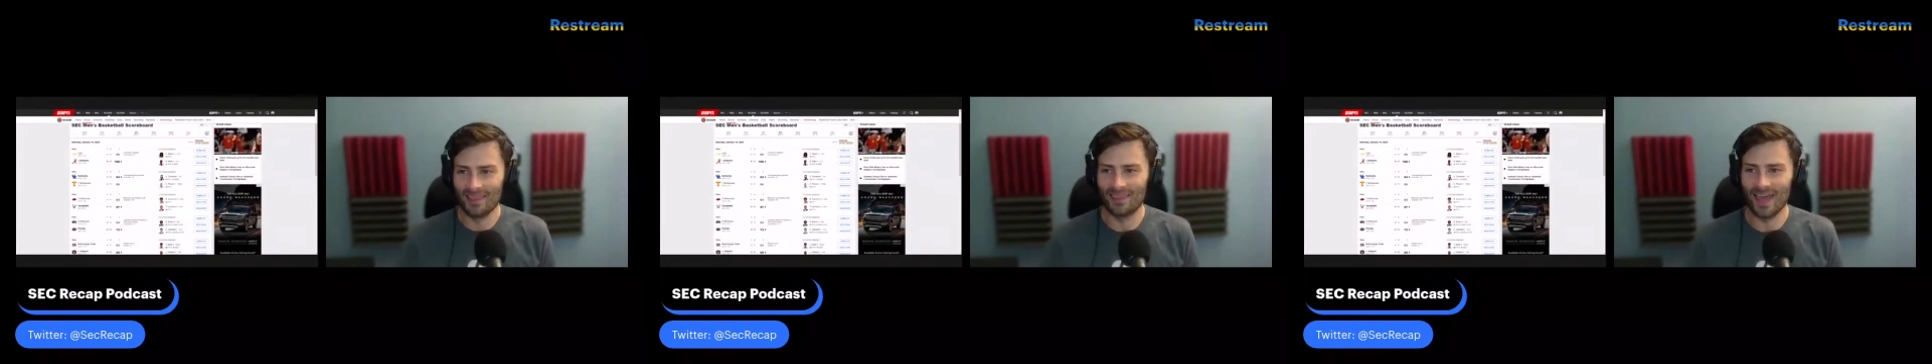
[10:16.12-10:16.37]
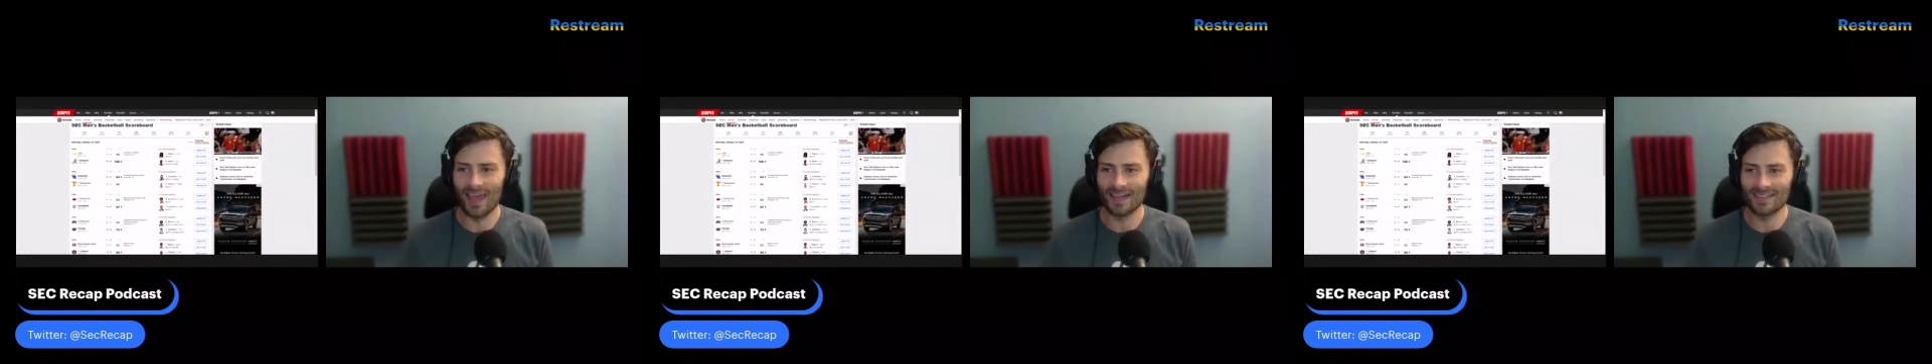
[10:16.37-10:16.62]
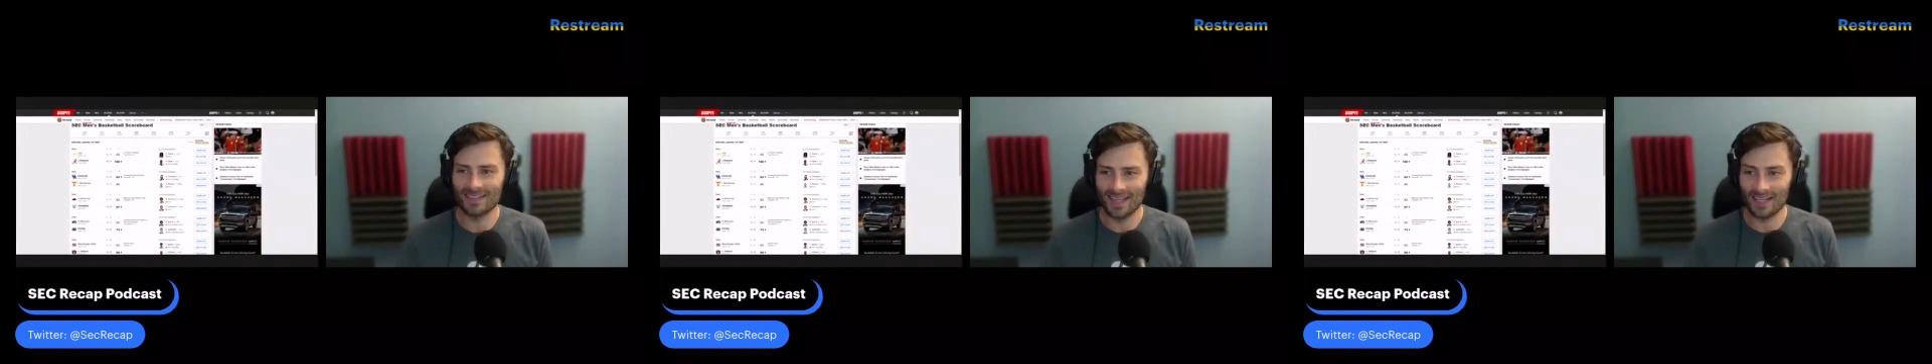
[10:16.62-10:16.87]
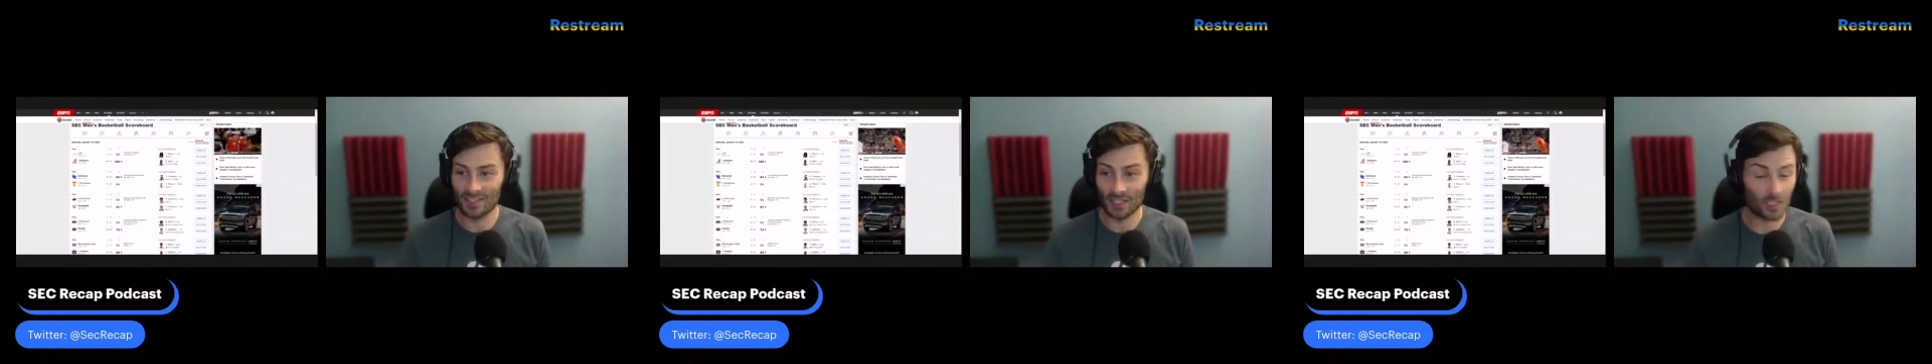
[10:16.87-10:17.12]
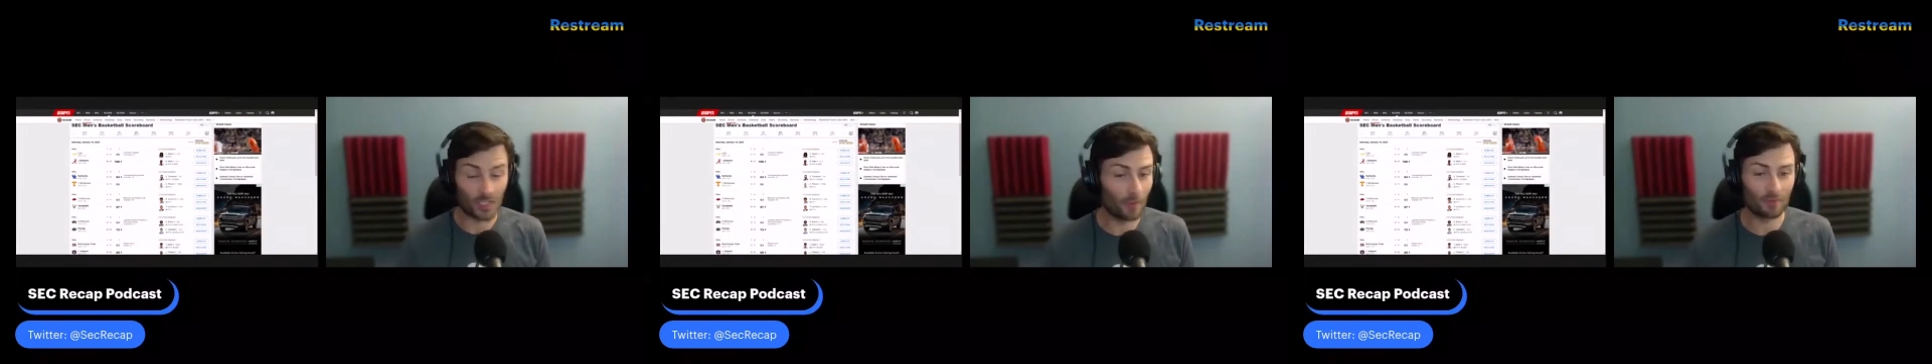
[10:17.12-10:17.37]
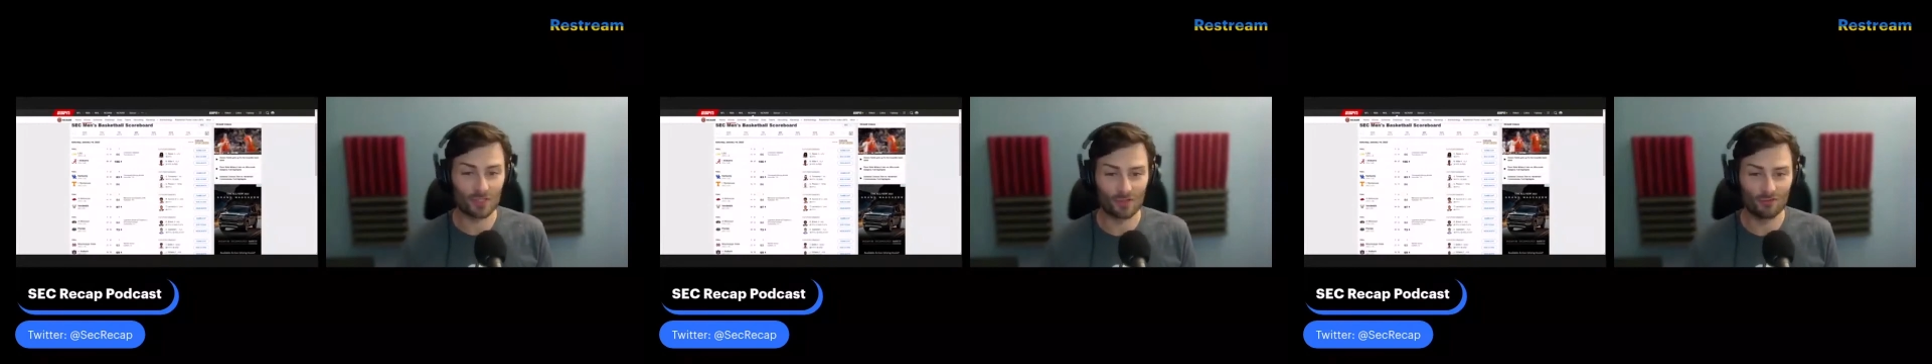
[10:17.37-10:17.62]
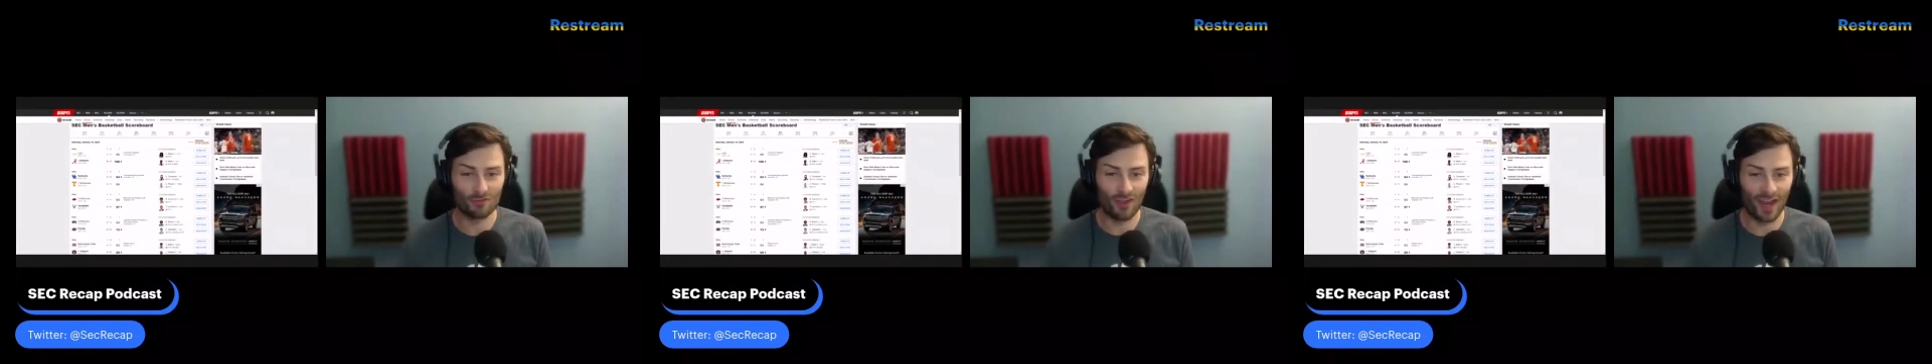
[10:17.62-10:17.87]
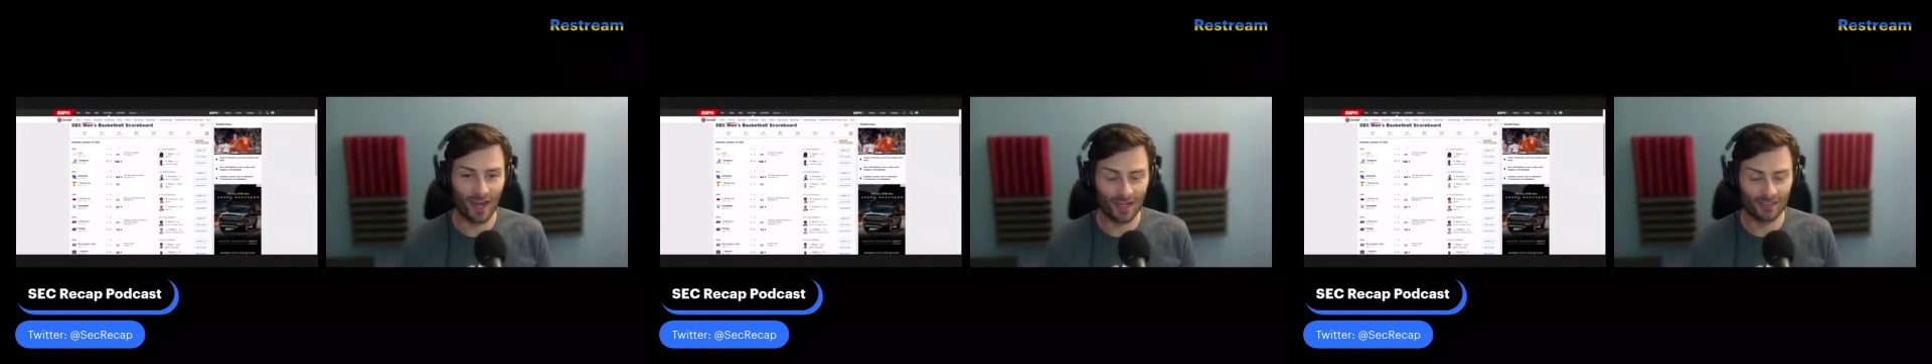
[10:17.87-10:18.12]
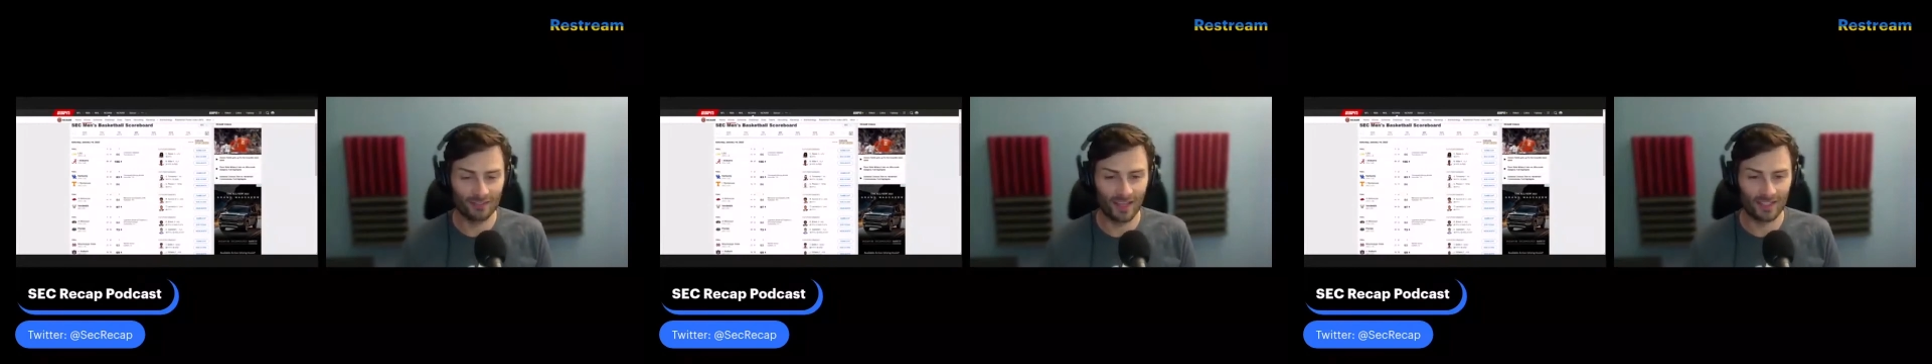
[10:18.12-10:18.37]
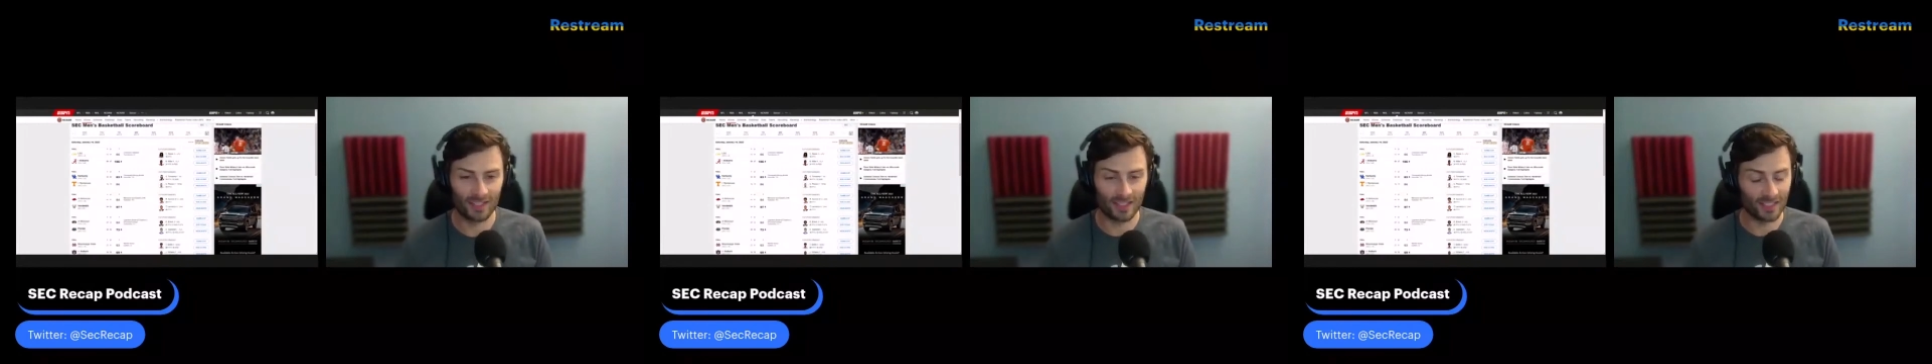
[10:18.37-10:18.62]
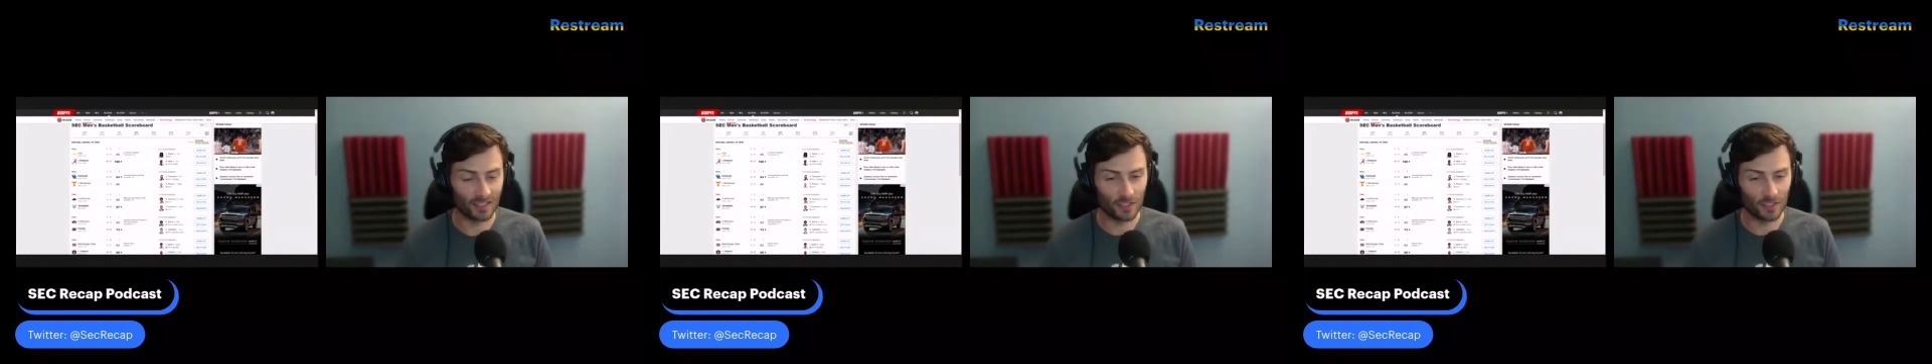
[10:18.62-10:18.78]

that it's a dumpster fire in Lexington.